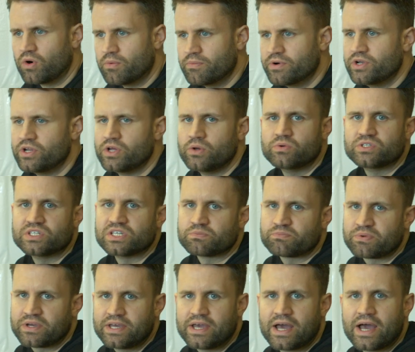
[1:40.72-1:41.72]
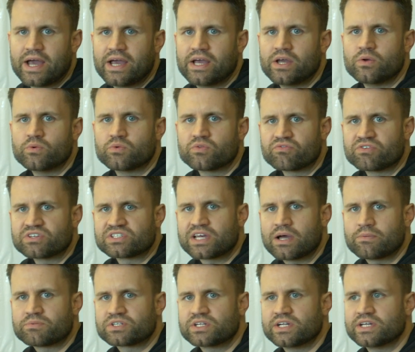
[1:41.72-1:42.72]
woman, who was his PA, who were the
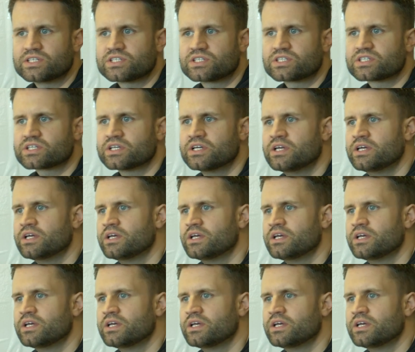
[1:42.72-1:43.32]
receptionists,